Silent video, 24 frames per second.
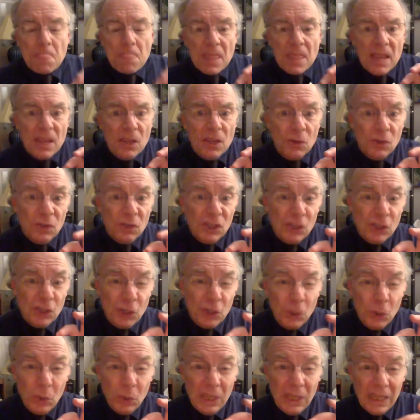He uses
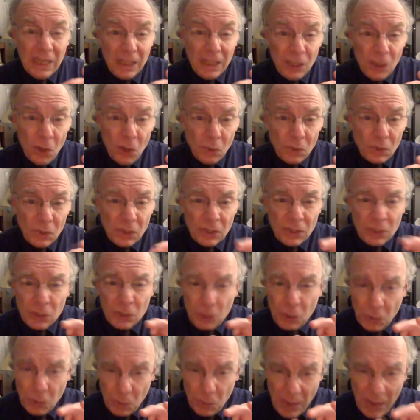2 little notes,
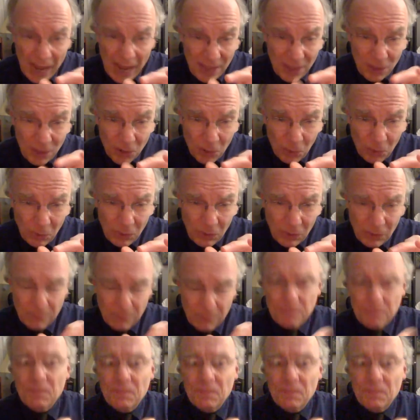2 eighth notes,